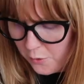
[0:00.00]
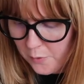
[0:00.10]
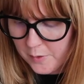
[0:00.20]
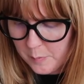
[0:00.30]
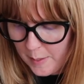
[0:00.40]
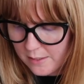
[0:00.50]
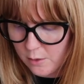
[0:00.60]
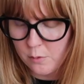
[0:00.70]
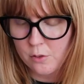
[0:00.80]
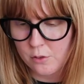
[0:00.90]
don't know if it's
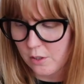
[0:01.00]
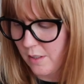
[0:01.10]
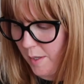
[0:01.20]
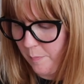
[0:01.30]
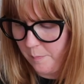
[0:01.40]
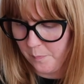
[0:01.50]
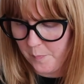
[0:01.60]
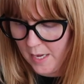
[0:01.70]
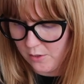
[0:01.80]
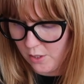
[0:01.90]
Pantones or just like
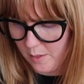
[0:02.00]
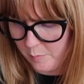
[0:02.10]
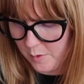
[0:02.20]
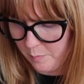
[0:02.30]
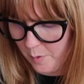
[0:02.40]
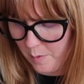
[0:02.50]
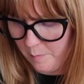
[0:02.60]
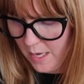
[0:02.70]
paint chips, but